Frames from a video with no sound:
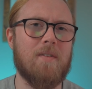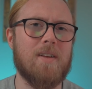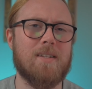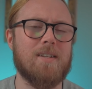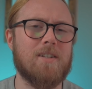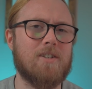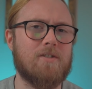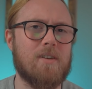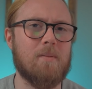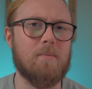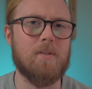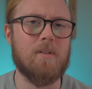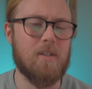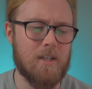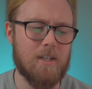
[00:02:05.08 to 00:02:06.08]
this that
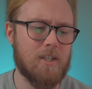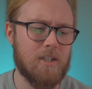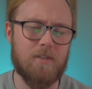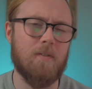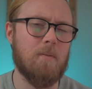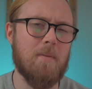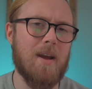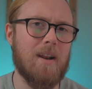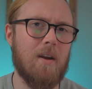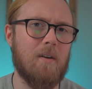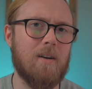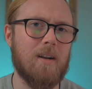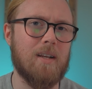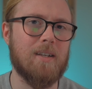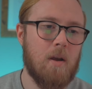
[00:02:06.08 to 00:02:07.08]
screams this is for men
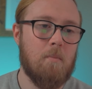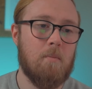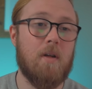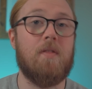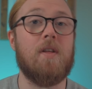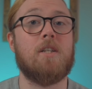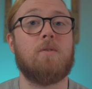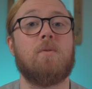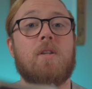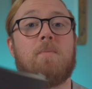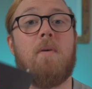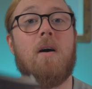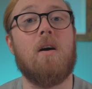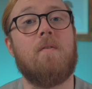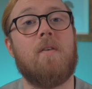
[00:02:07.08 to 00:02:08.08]
only. But this was the
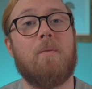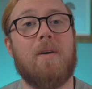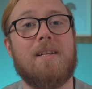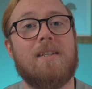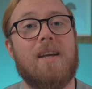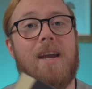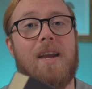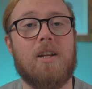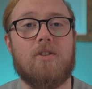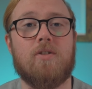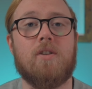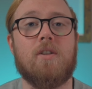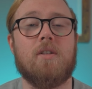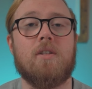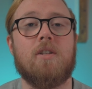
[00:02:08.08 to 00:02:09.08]
perfect way to get
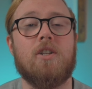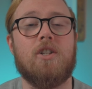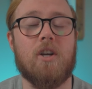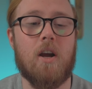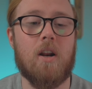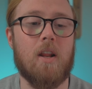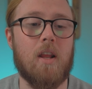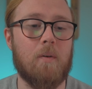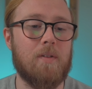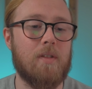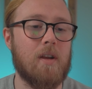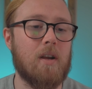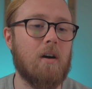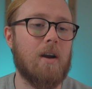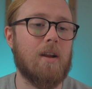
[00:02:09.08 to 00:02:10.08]
introduced into journaling, with
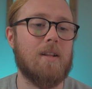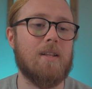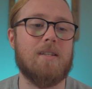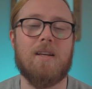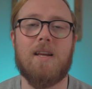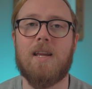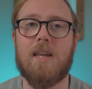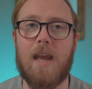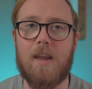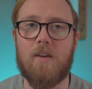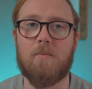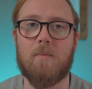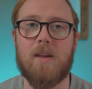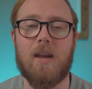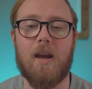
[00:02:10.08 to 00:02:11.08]
the guidance that it
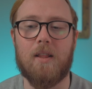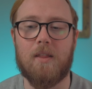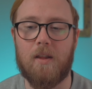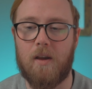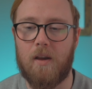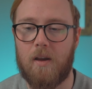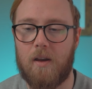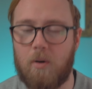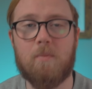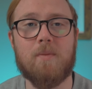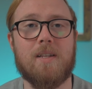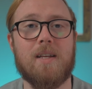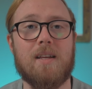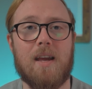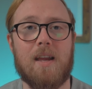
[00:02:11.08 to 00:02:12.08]
gave me and the
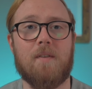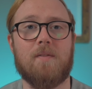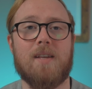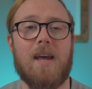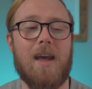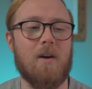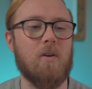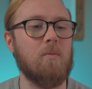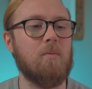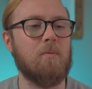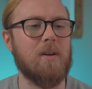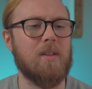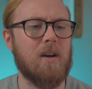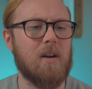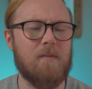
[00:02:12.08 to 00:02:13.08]
prompts it gave to help
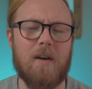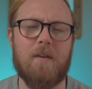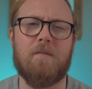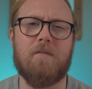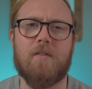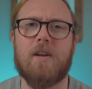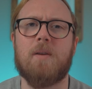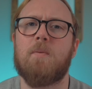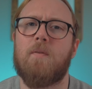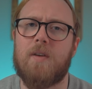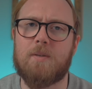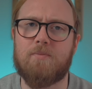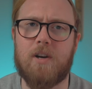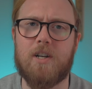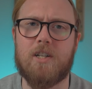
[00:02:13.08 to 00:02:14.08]
with kind of that freedom of
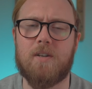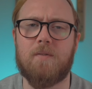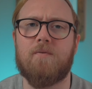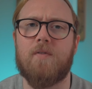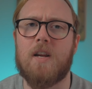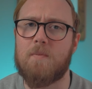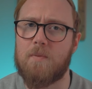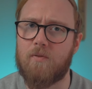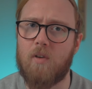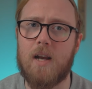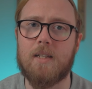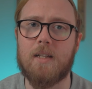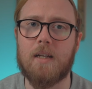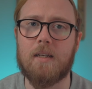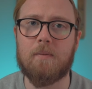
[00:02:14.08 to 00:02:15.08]
expression and freedom of
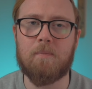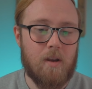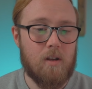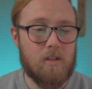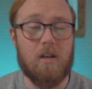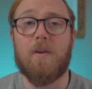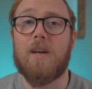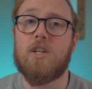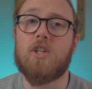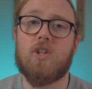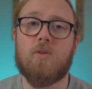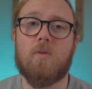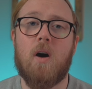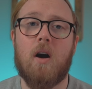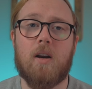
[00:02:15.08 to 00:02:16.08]
writing. So in
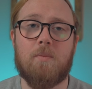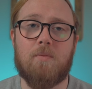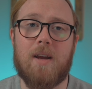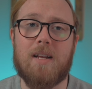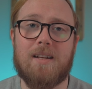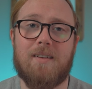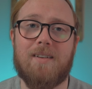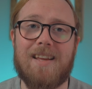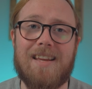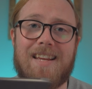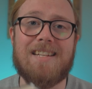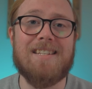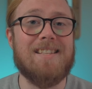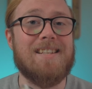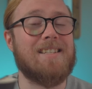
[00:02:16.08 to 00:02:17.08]
short, I'm going to break down
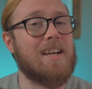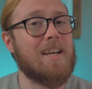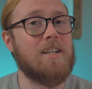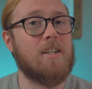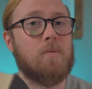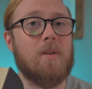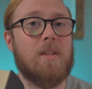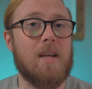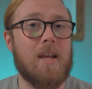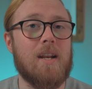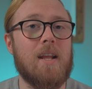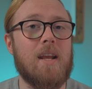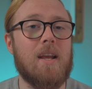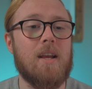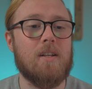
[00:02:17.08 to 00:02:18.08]
each of the stages
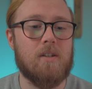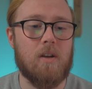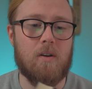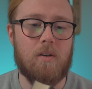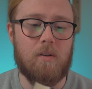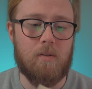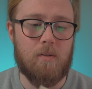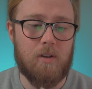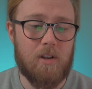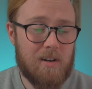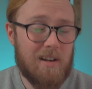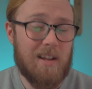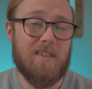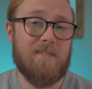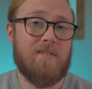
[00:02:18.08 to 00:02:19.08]
within here, so you don't